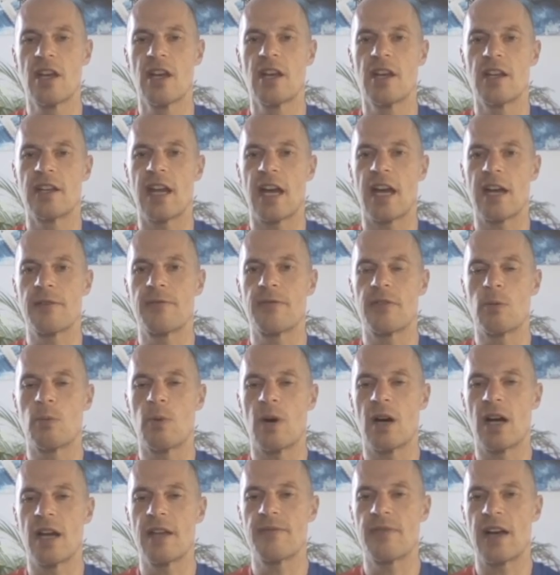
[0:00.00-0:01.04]
Now for the
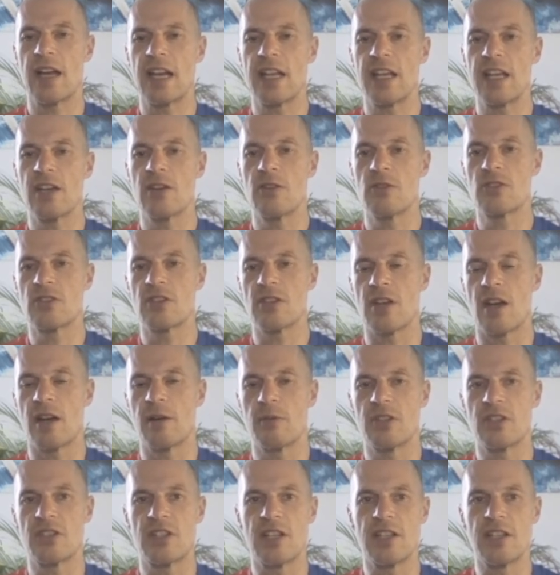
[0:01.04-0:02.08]
y values, we
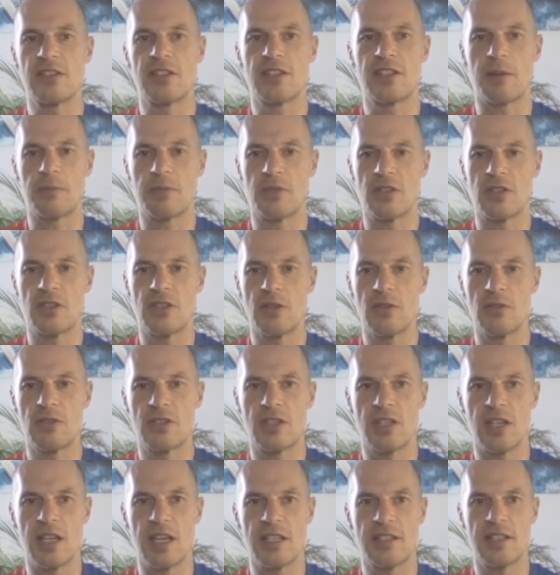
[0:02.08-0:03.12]
just need to
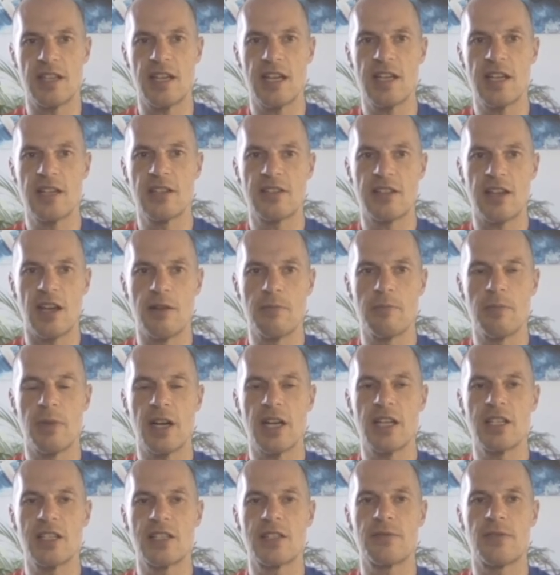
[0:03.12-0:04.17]
substitute it in, so
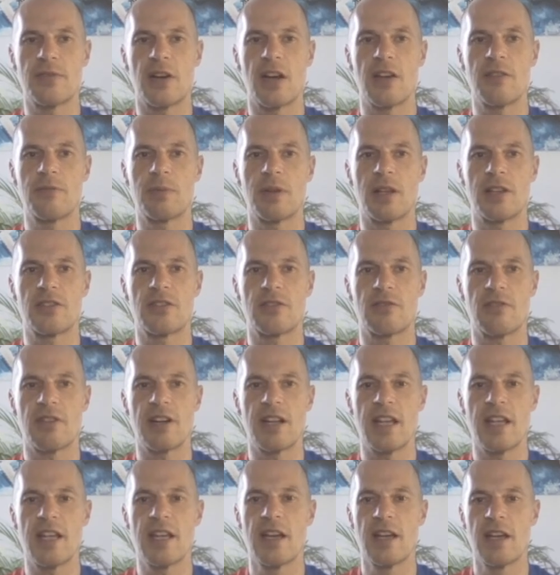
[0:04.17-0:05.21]
minus 5 plus
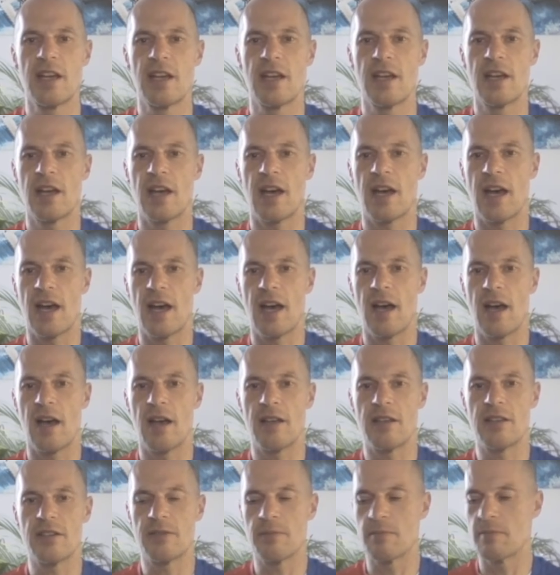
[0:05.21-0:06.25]
3
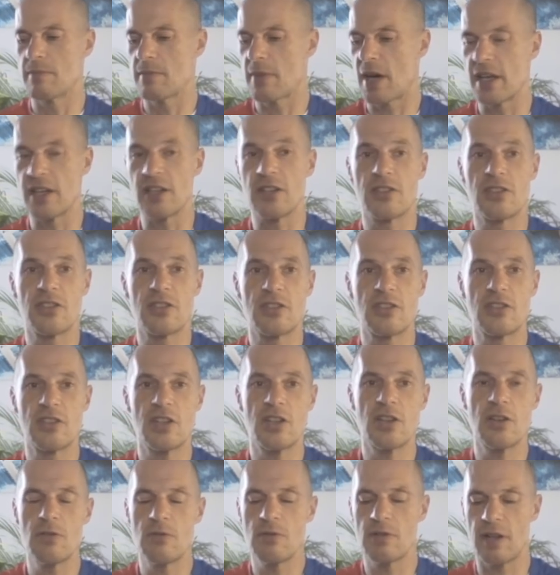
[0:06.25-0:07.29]
is minus
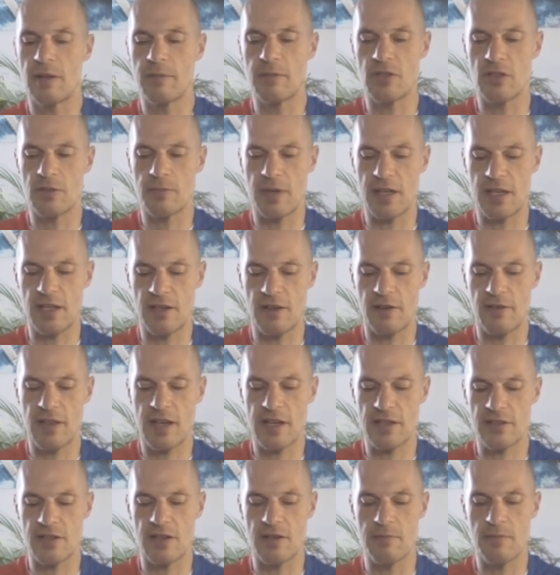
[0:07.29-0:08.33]
2, let me just make a note of that,
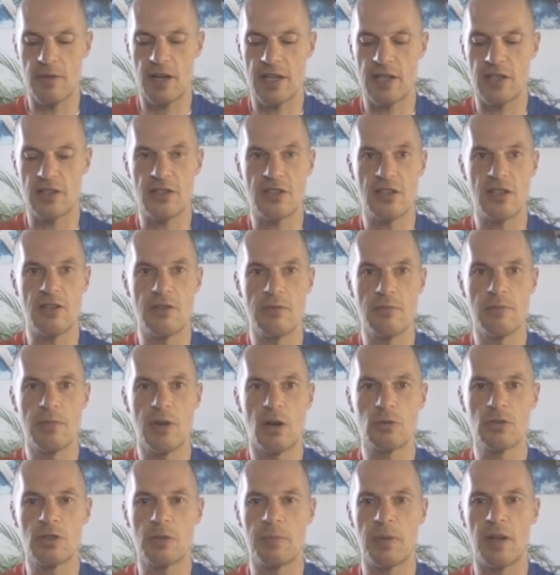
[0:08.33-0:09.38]
so minus 2
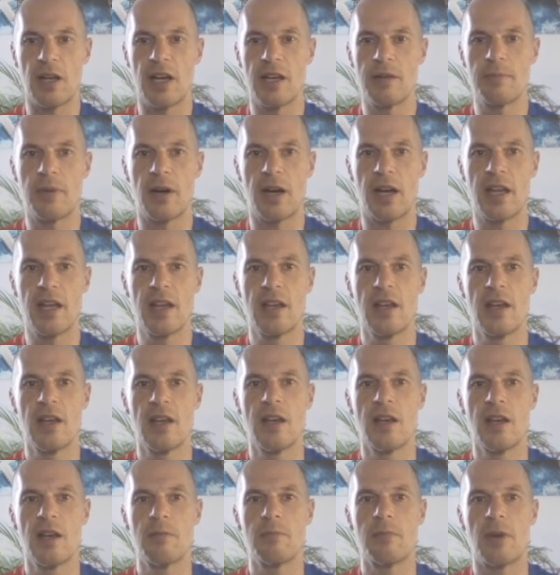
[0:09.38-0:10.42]
multiplied by
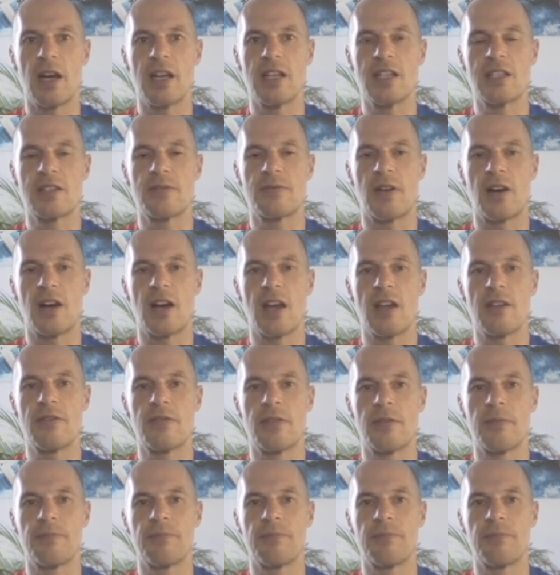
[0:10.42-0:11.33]
minus 5